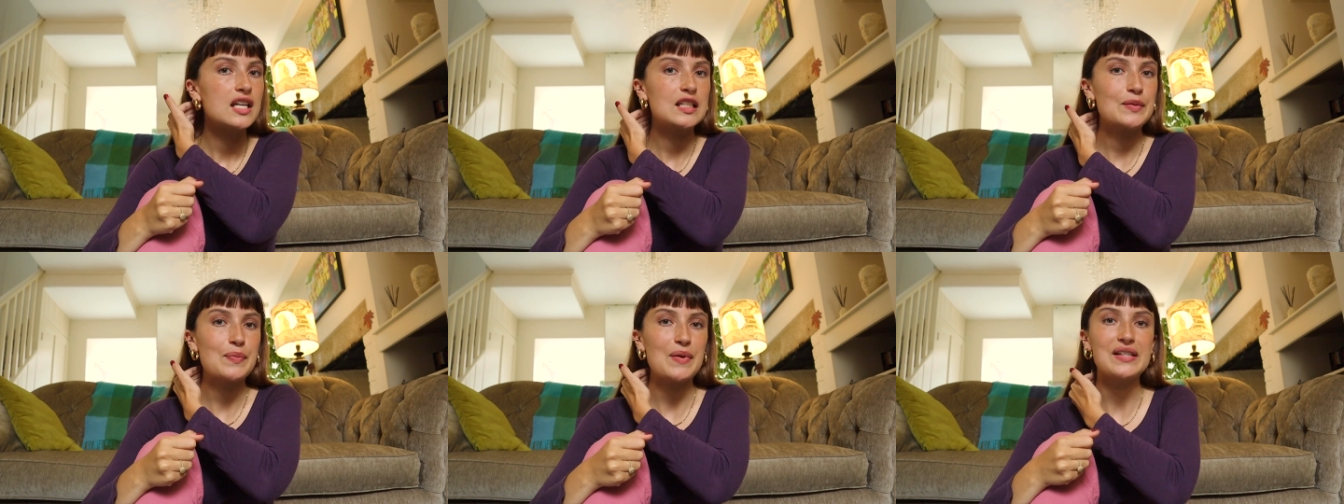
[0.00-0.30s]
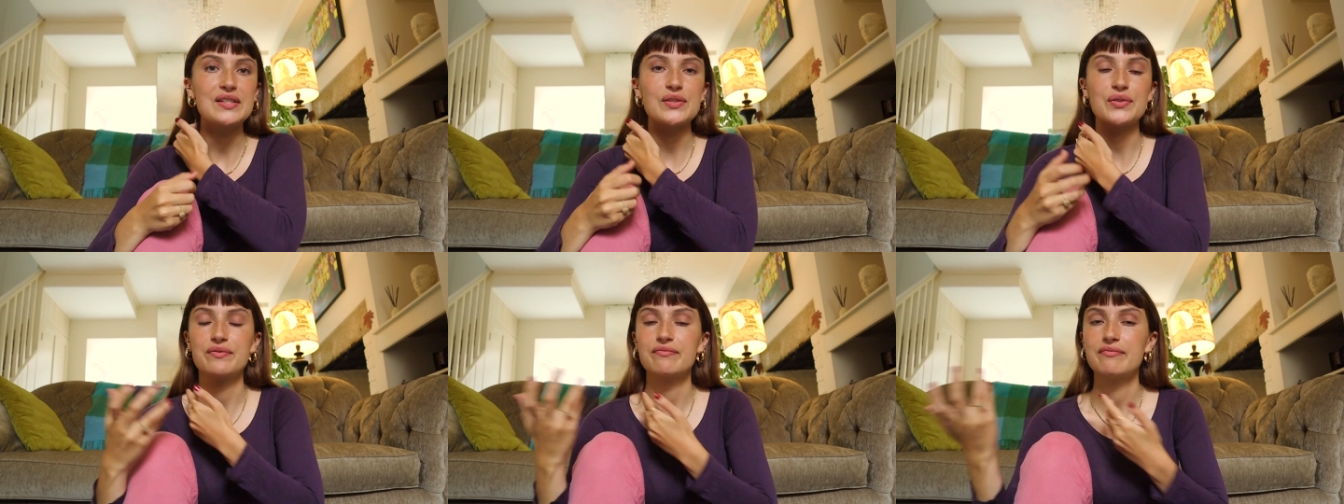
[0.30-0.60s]

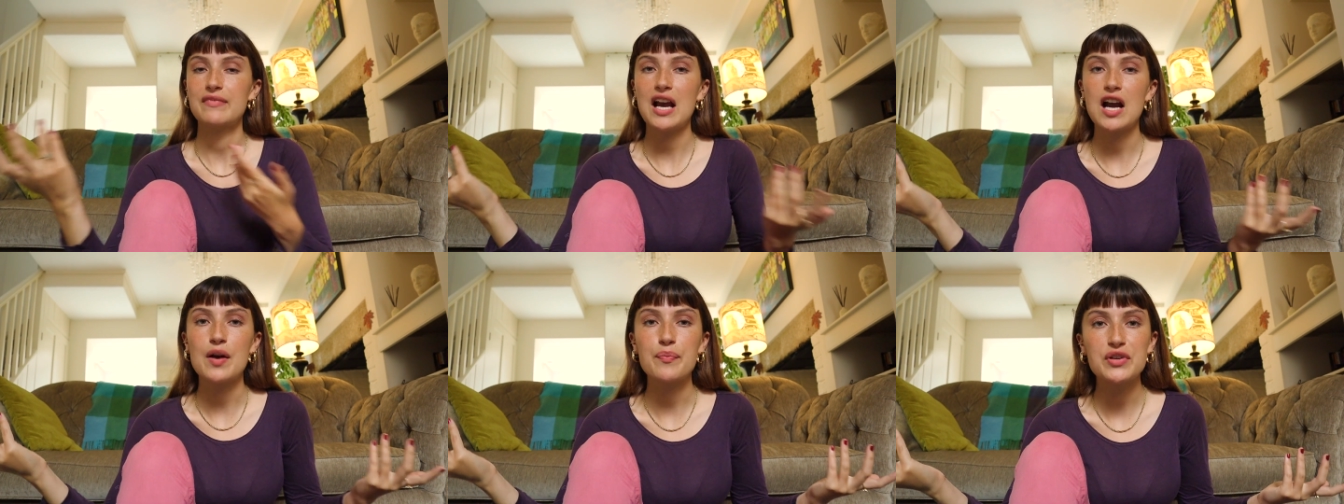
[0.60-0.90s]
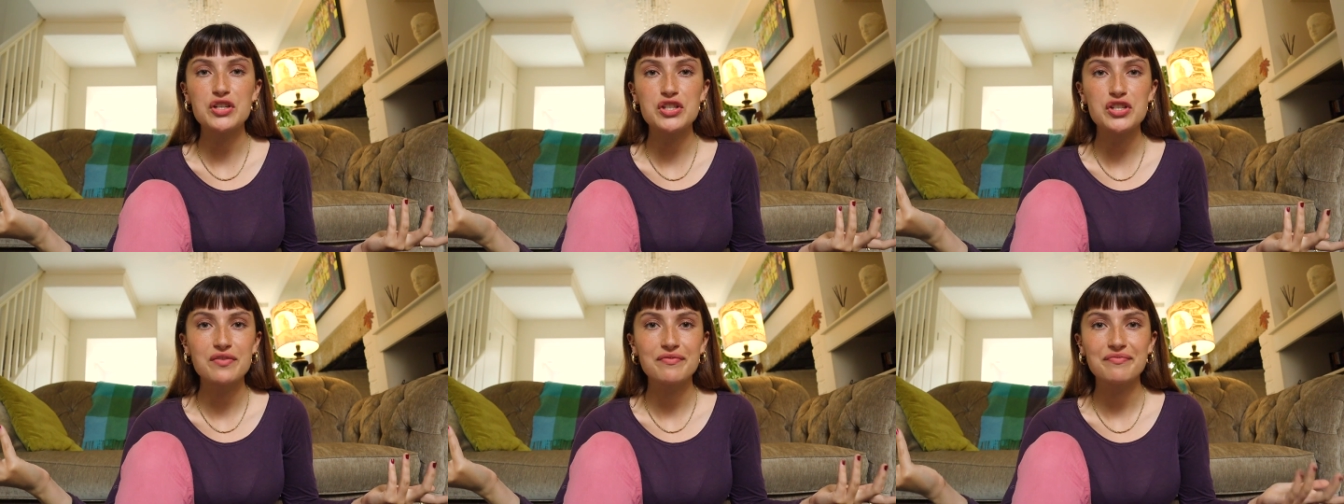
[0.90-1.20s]
depends on how
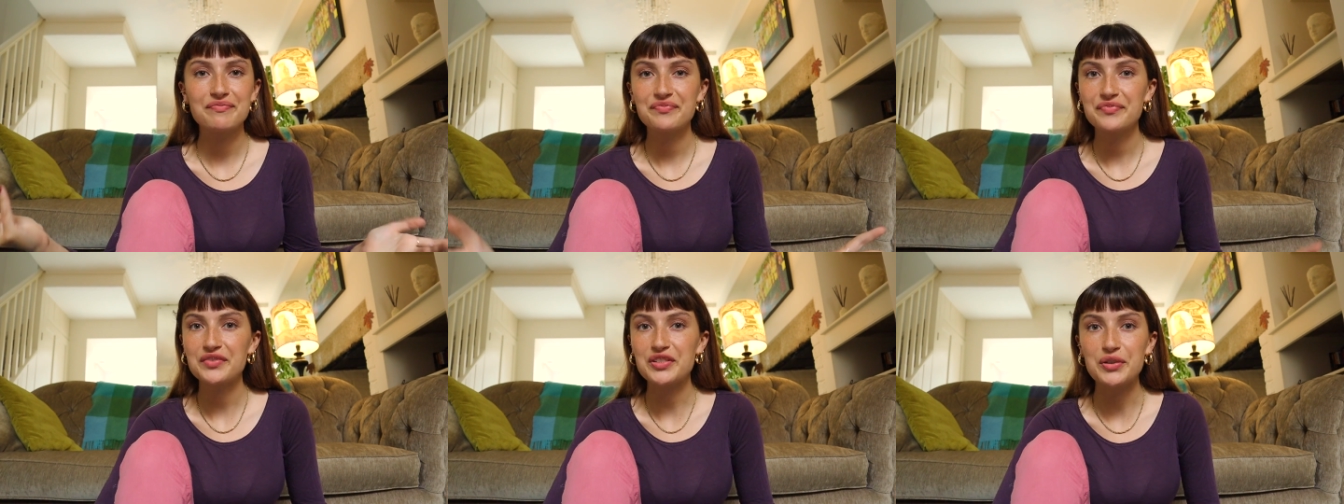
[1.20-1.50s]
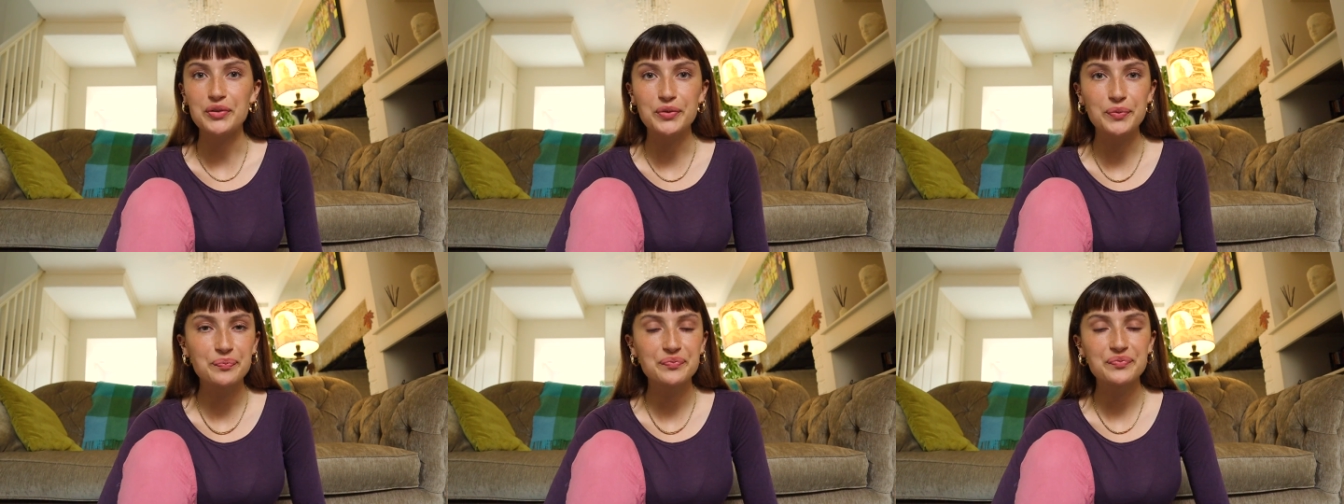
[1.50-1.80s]
much
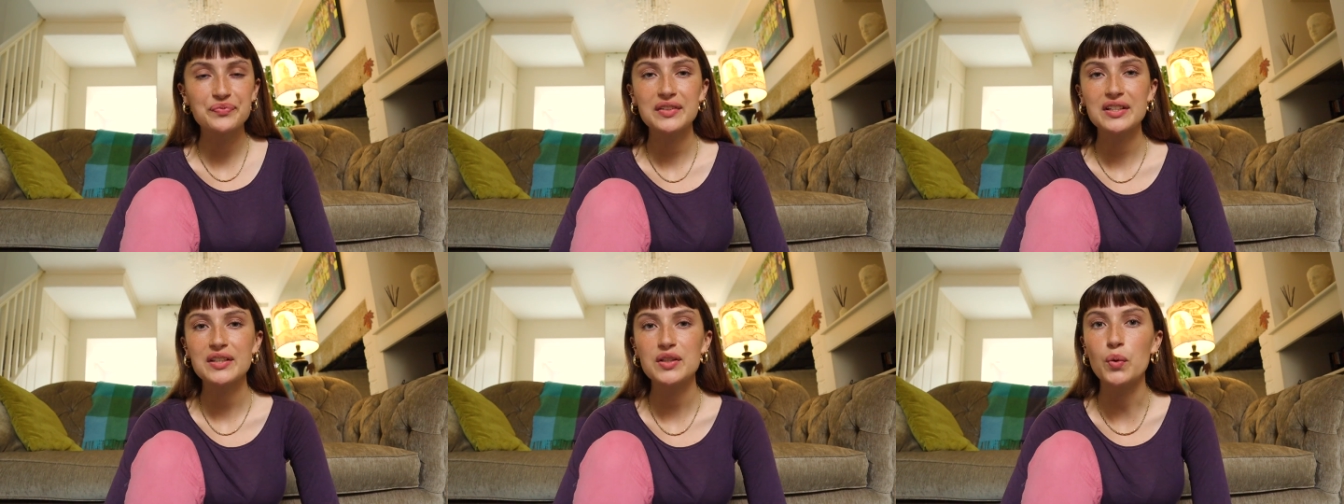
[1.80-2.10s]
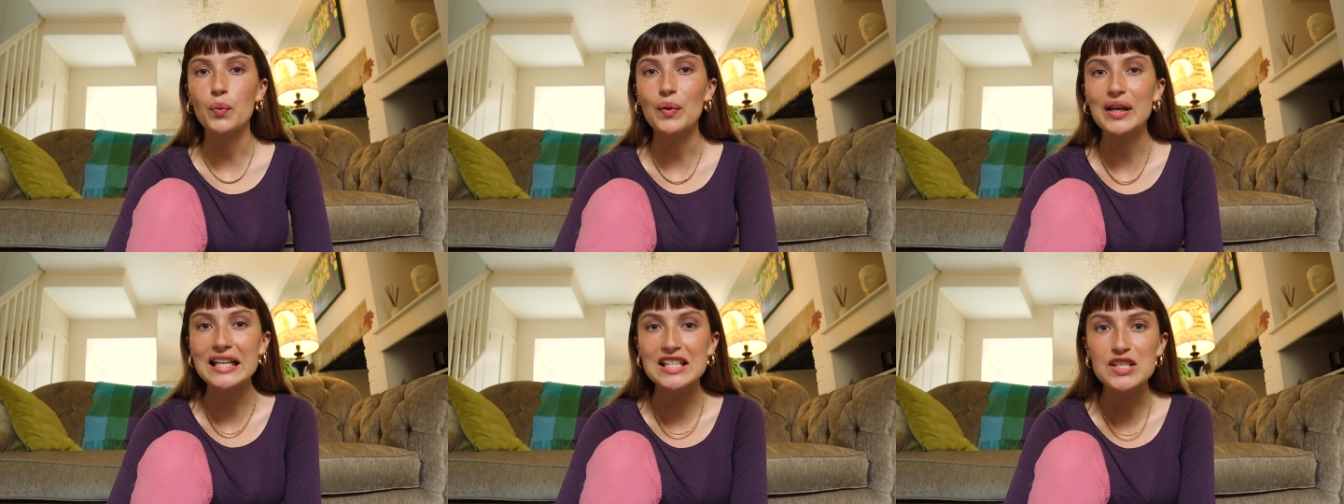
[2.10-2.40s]
you're
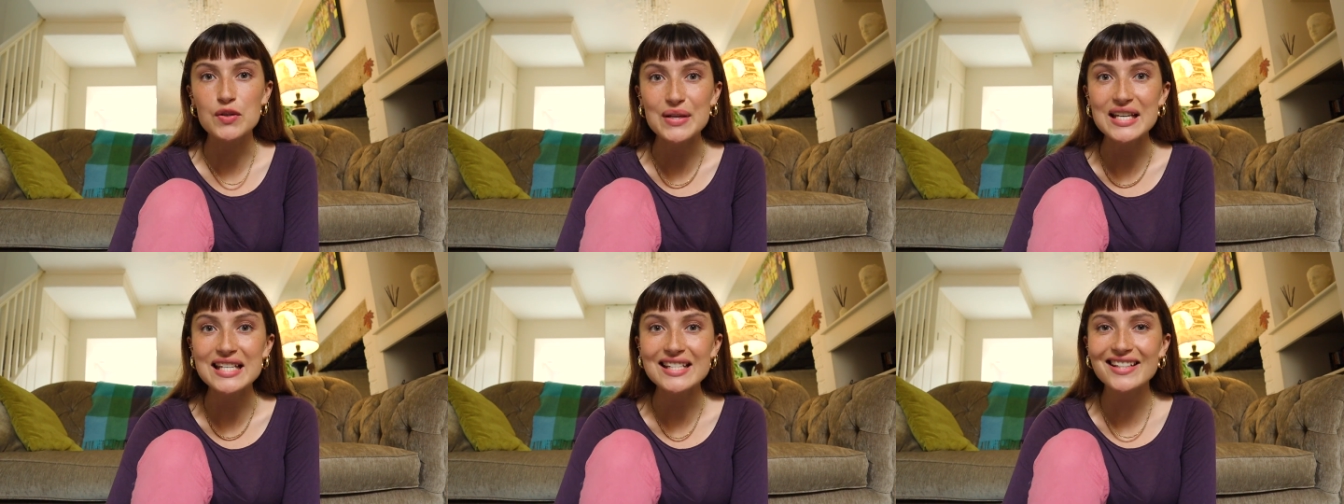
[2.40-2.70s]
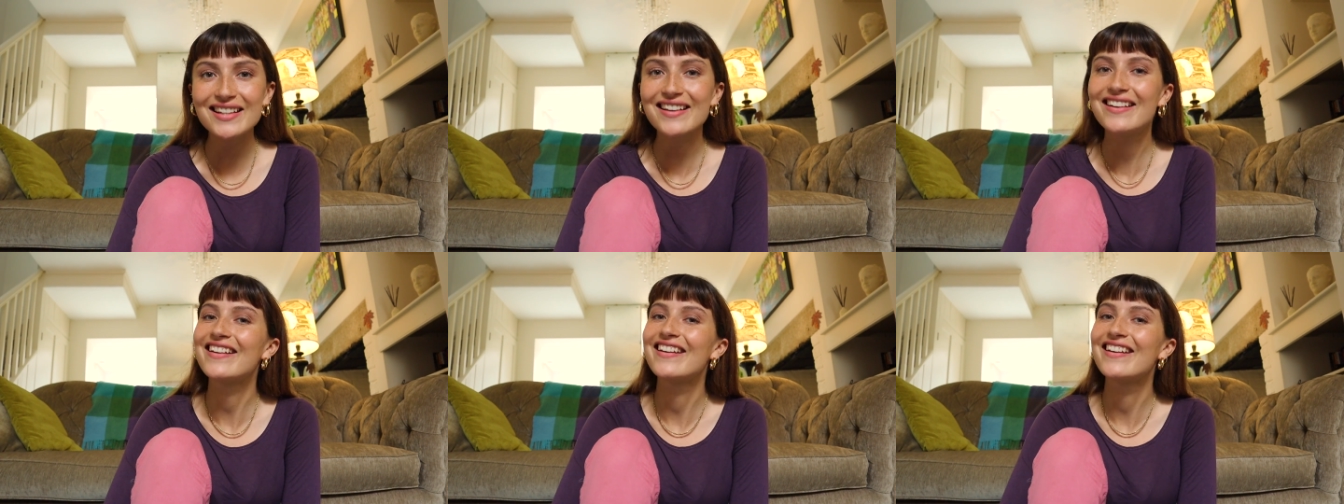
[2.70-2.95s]
willing to eat.